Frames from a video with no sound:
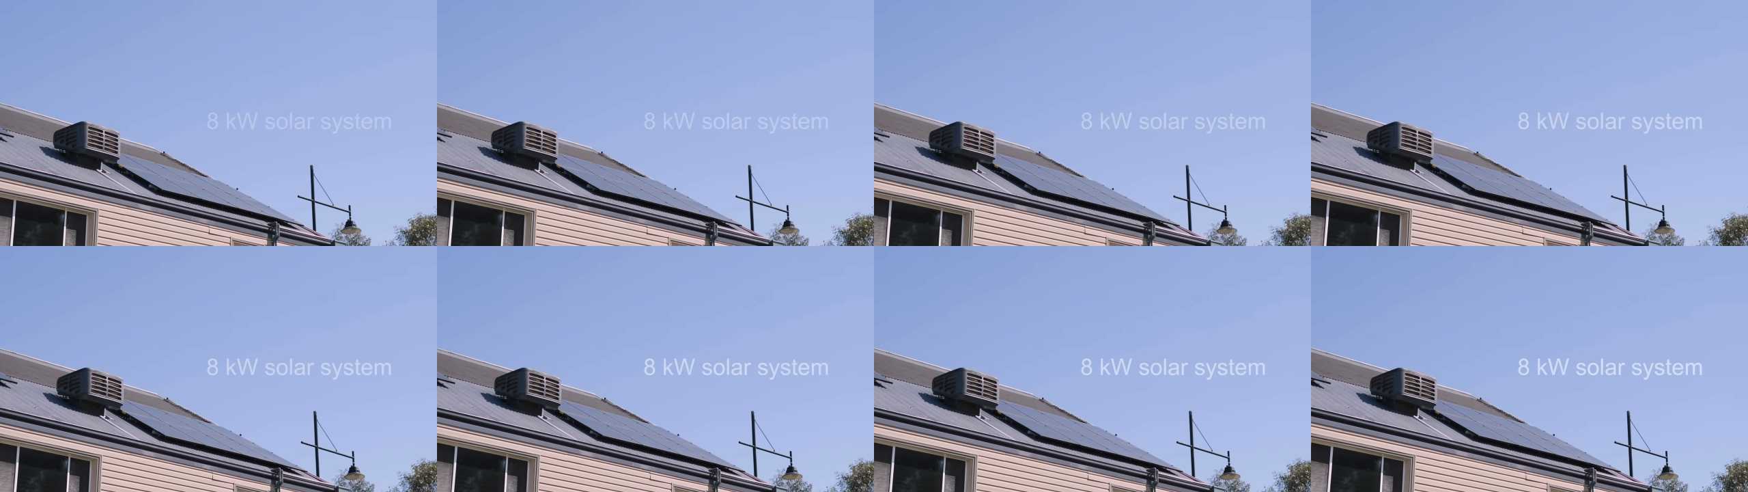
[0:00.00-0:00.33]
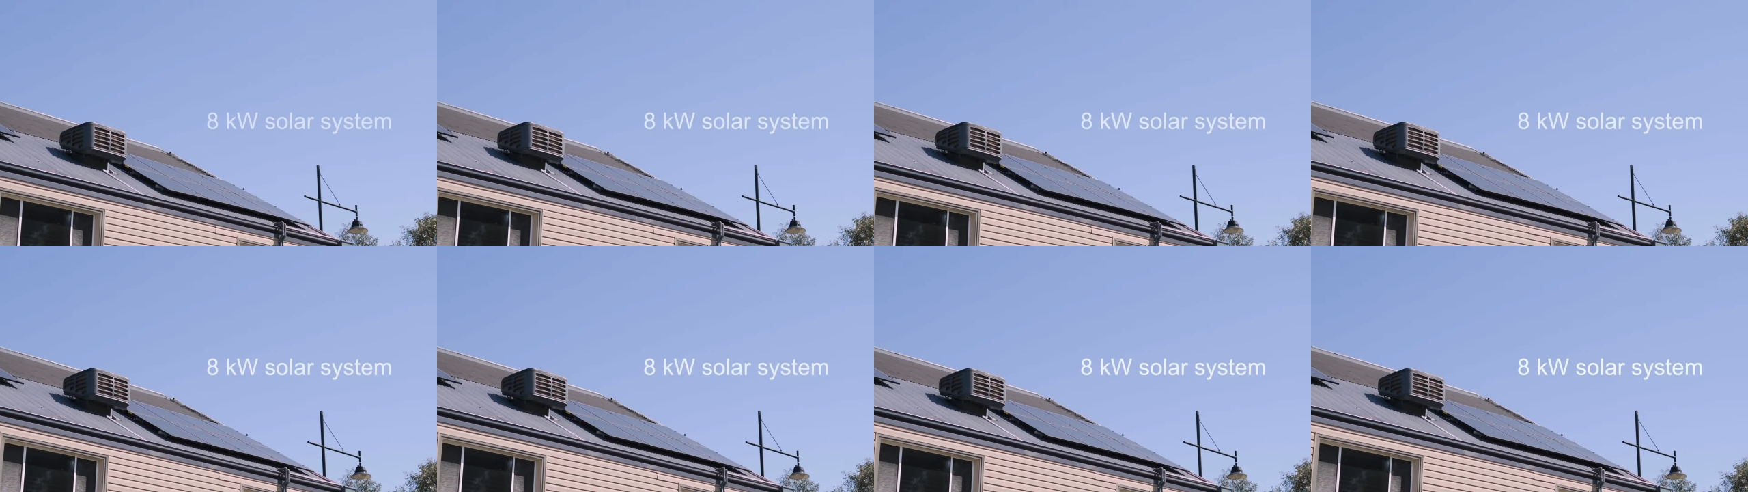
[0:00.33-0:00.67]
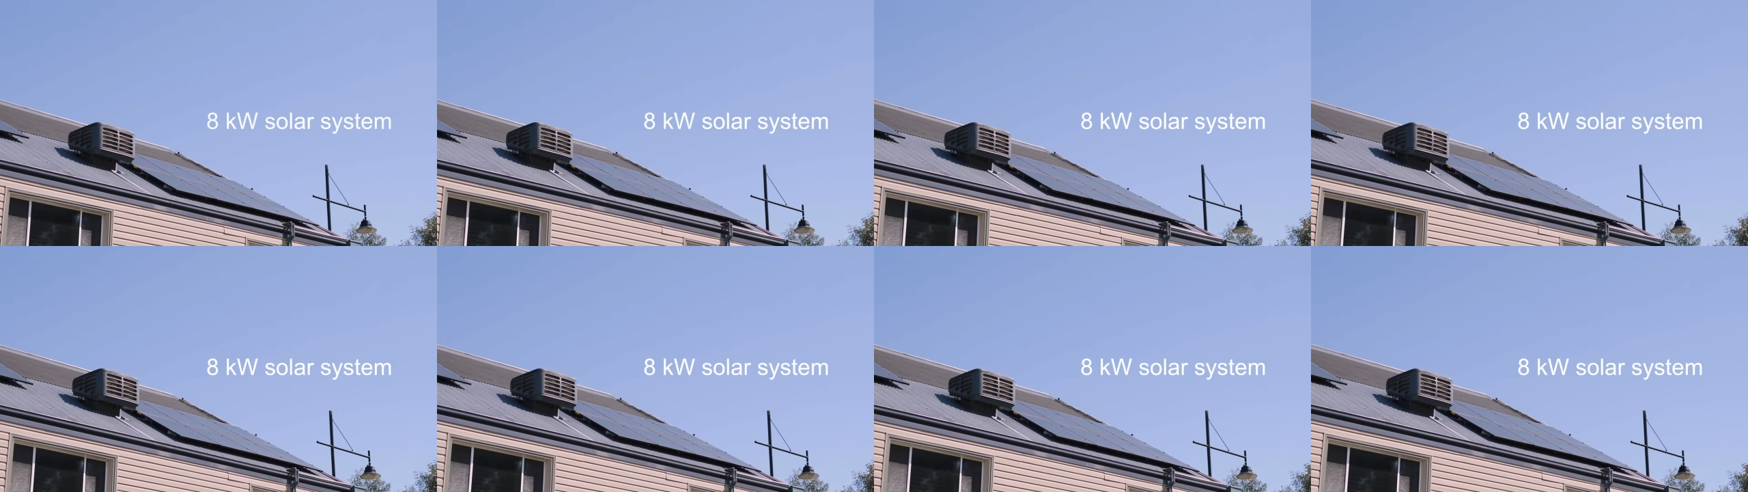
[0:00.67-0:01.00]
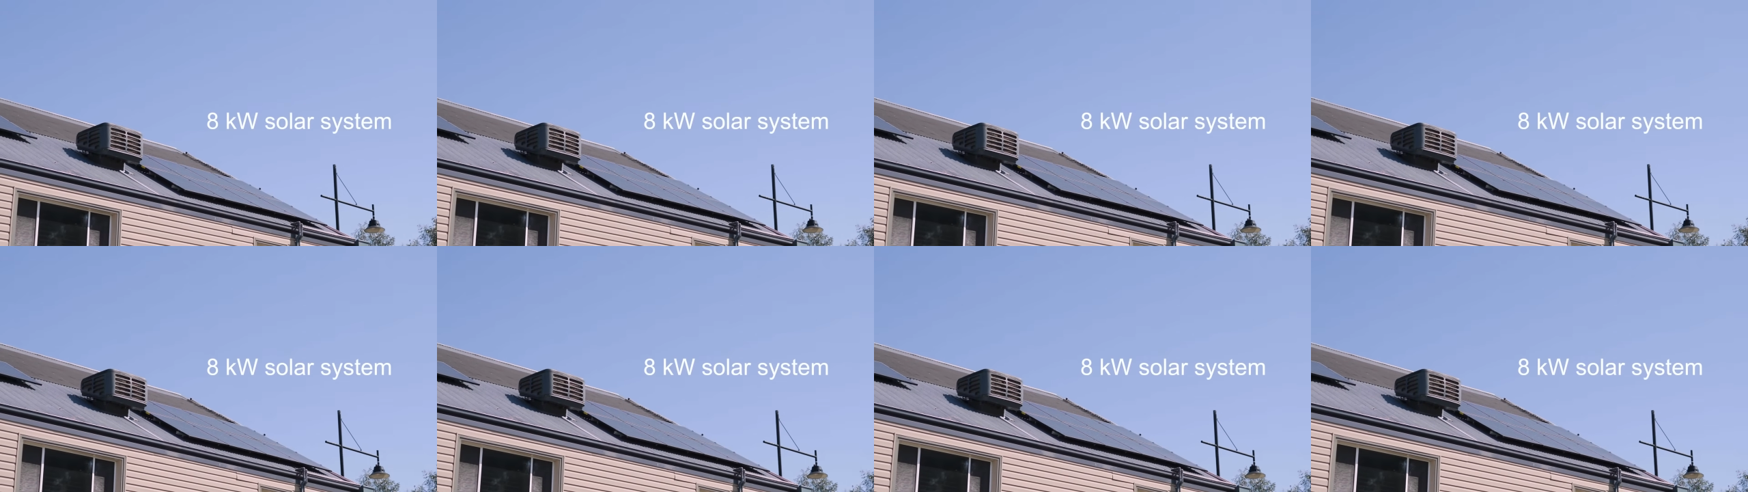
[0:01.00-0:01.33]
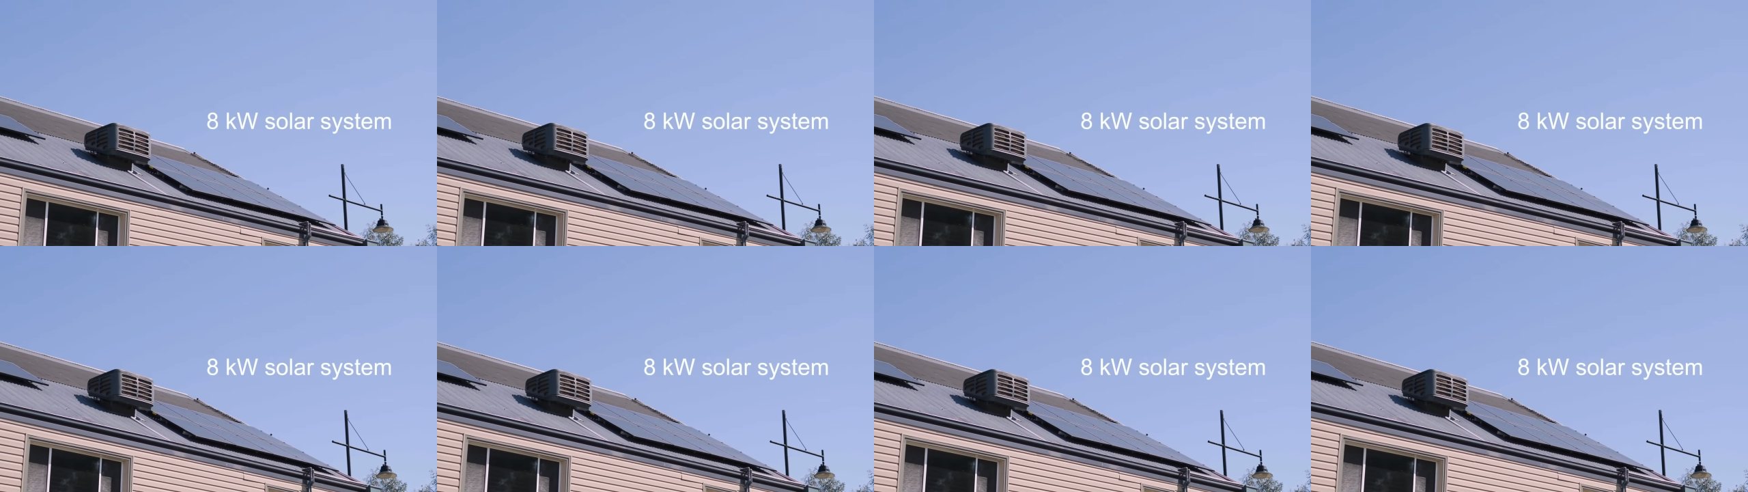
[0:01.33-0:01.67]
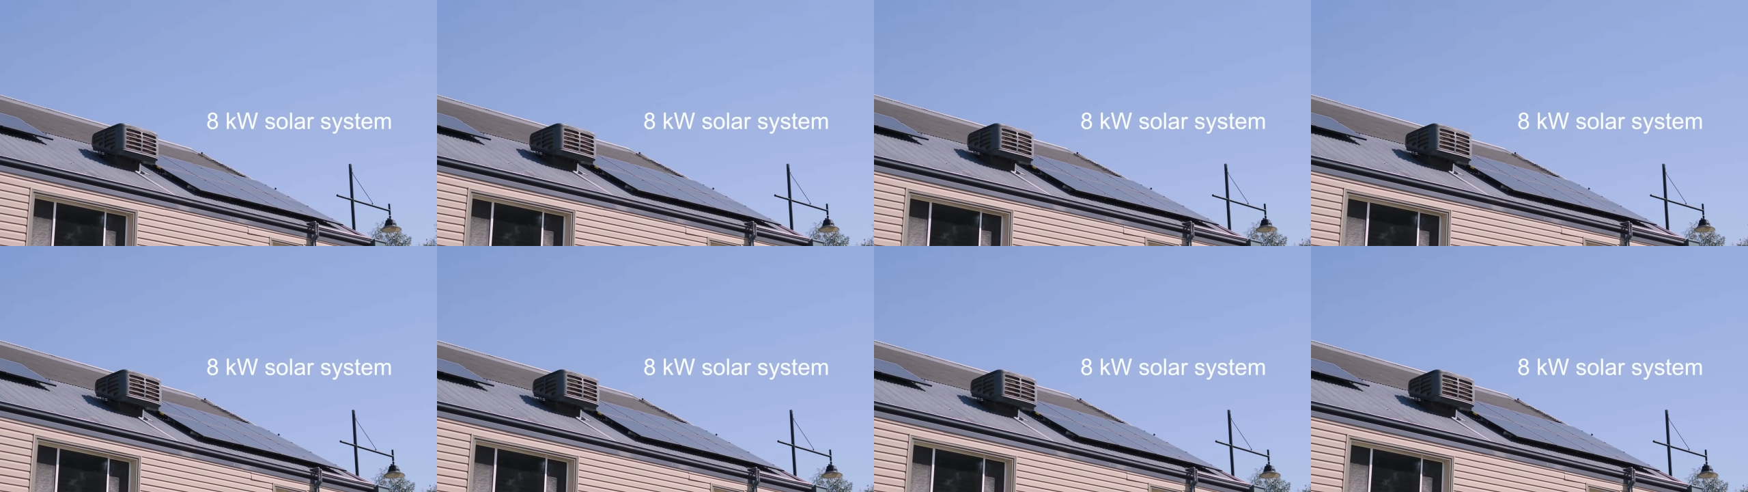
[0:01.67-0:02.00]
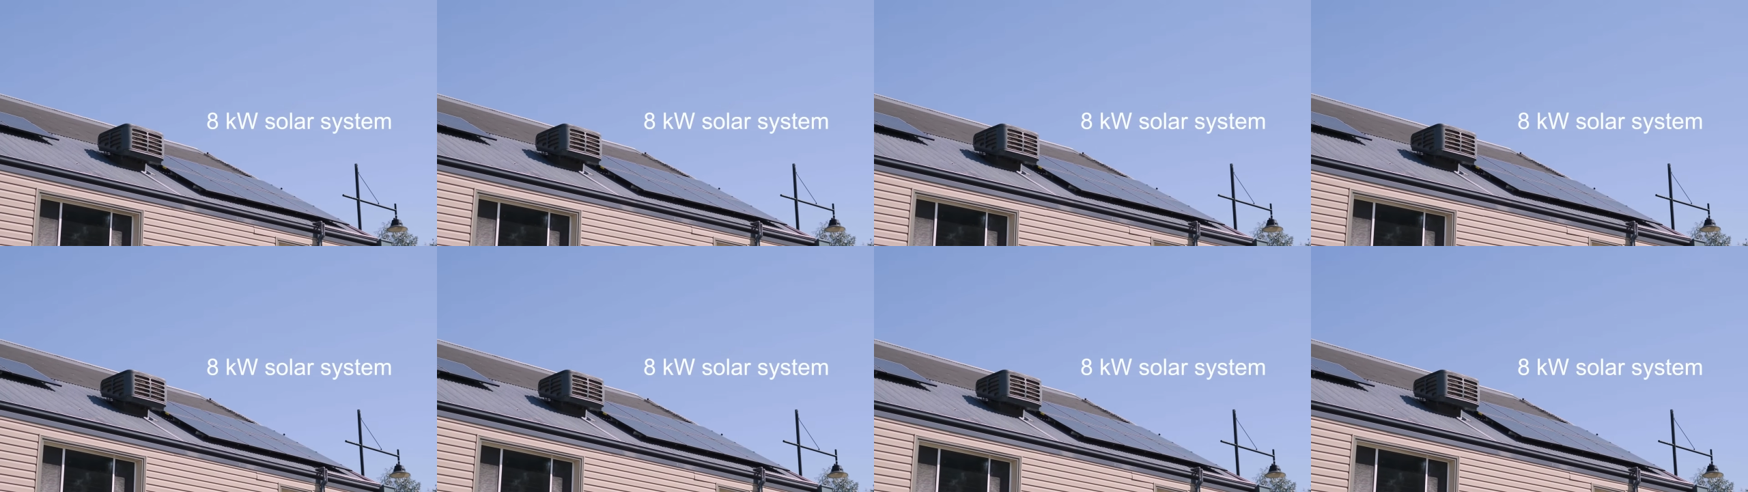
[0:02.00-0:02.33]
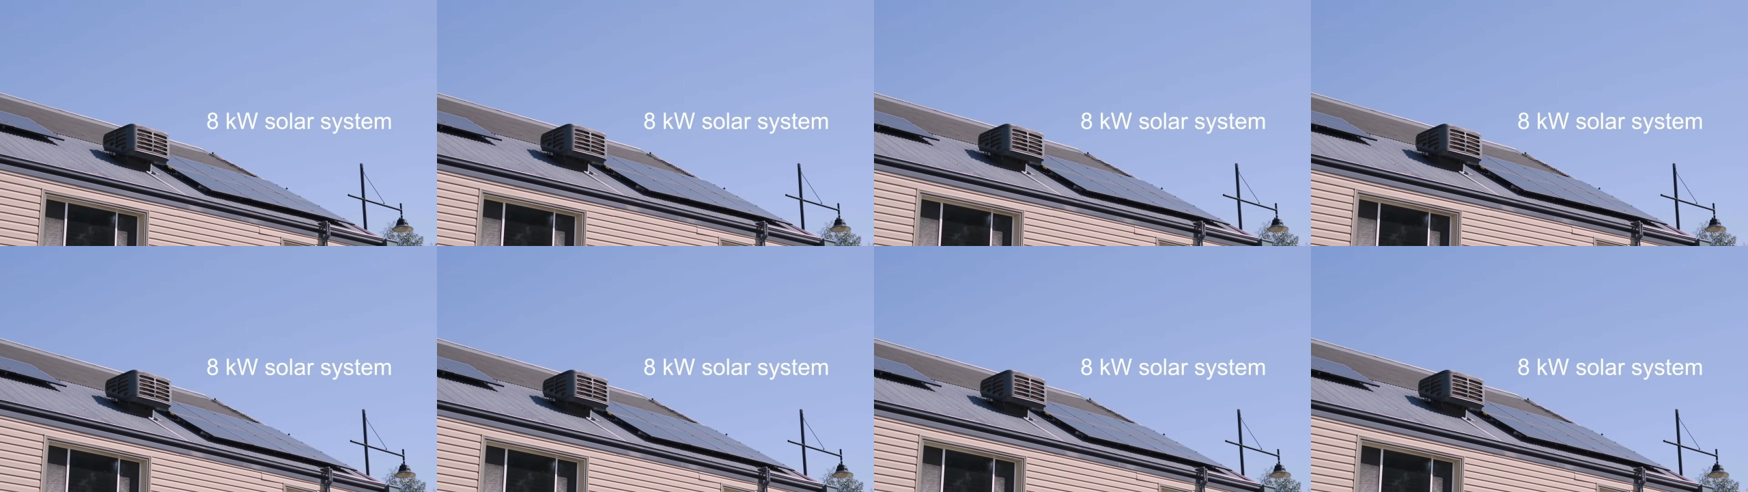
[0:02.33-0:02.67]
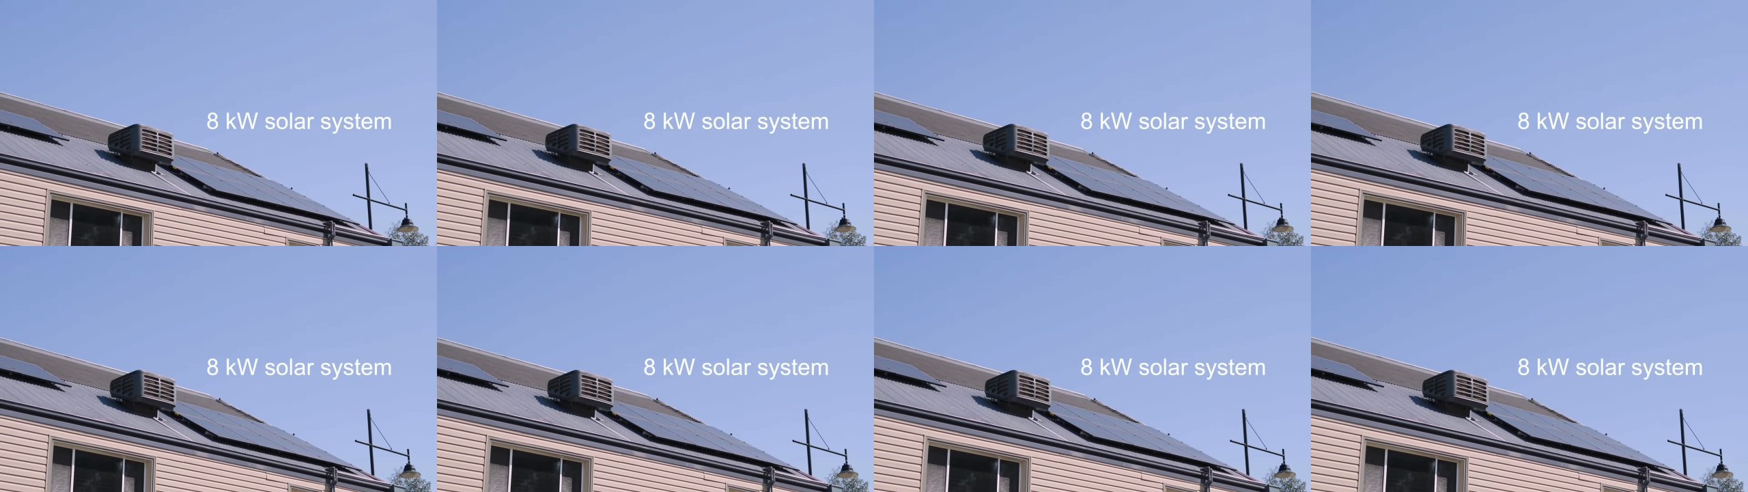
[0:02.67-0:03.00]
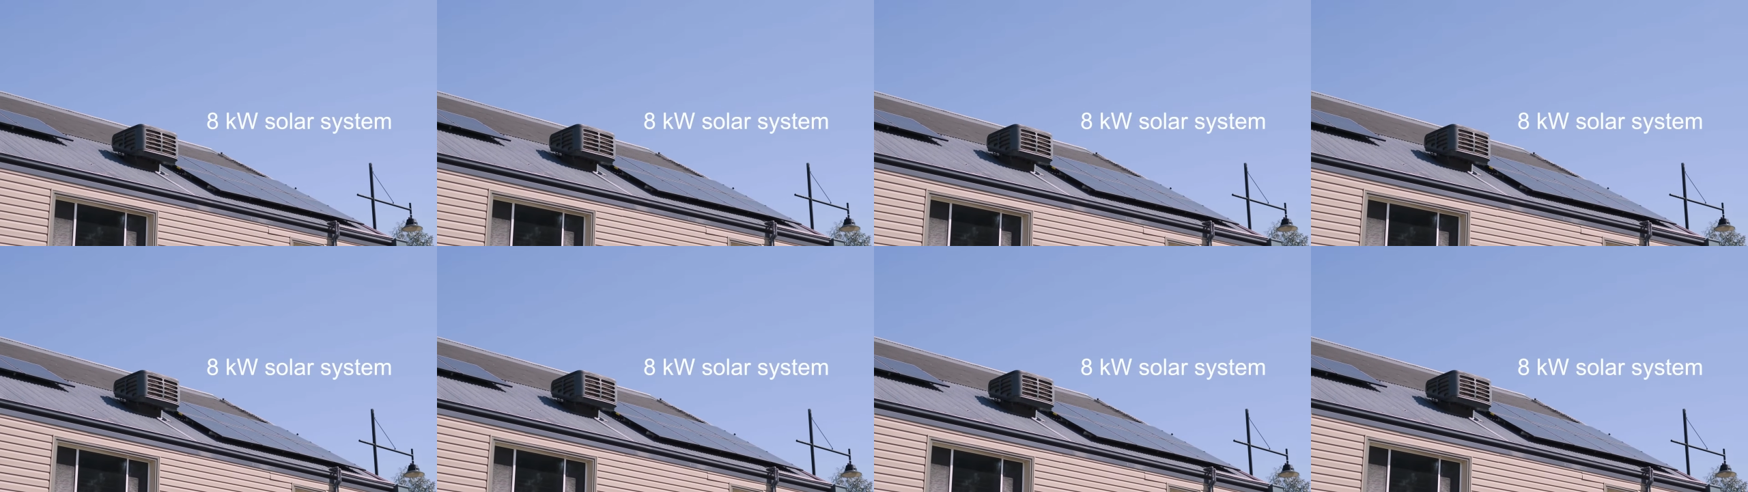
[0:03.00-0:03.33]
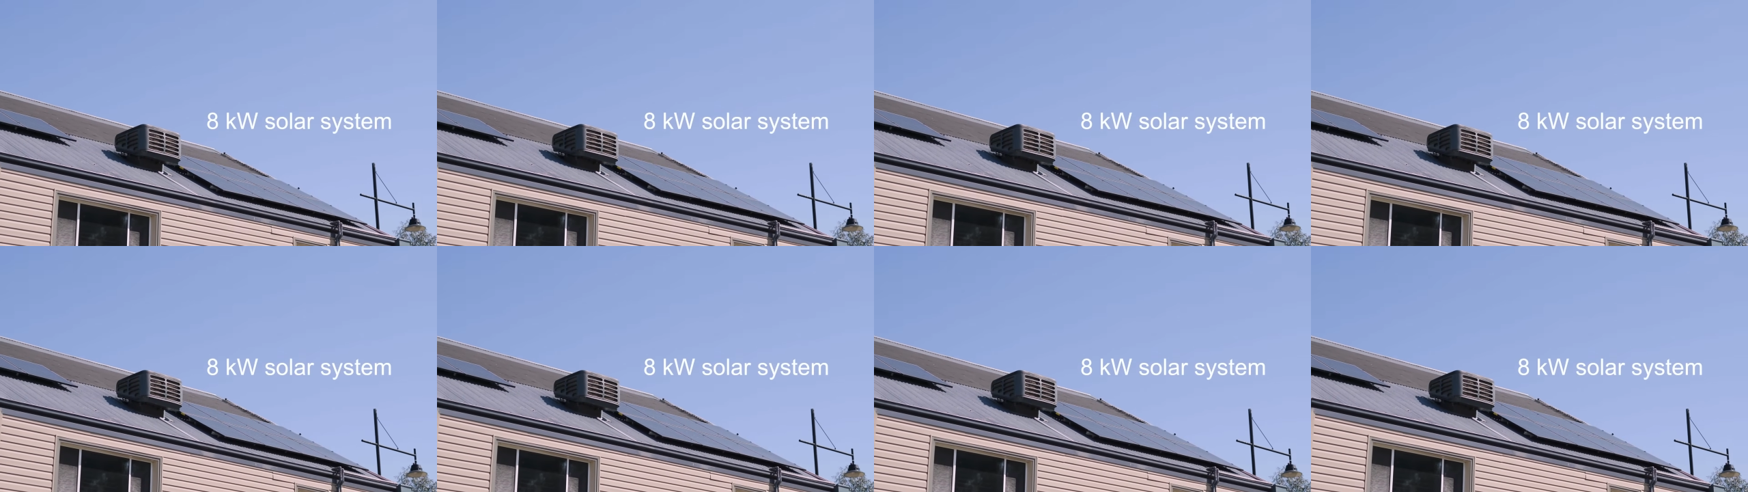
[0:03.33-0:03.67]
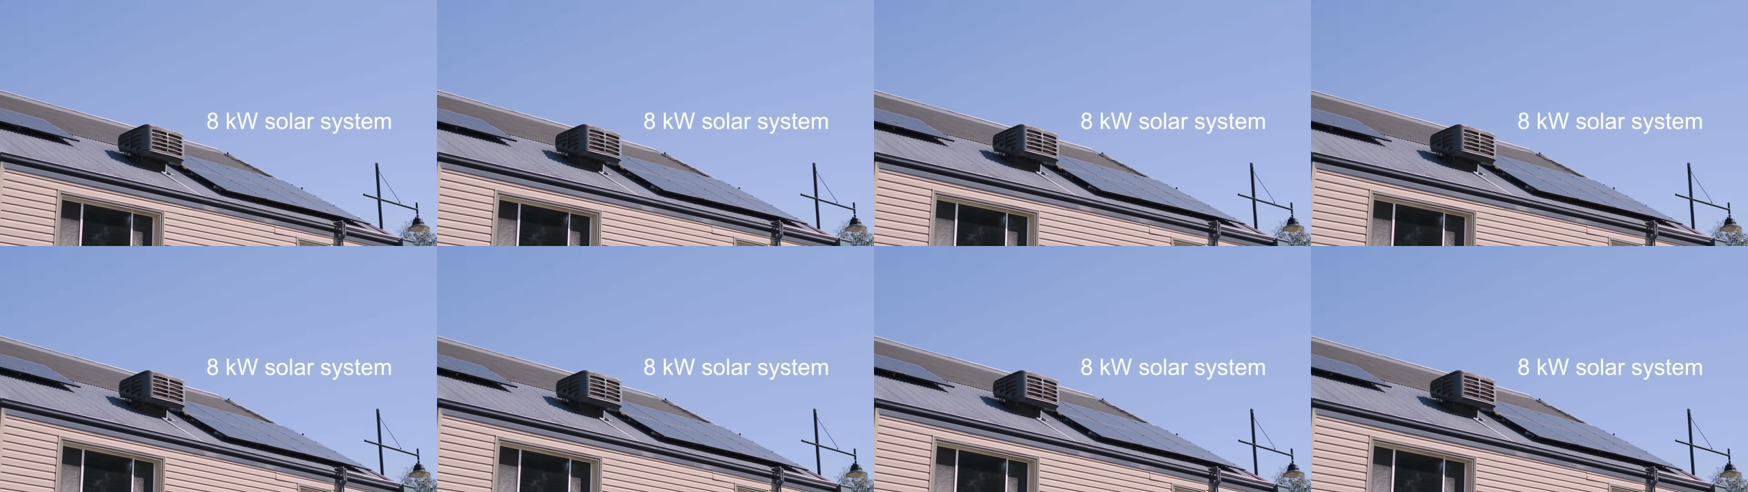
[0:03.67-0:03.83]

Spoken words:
(no speaker visible)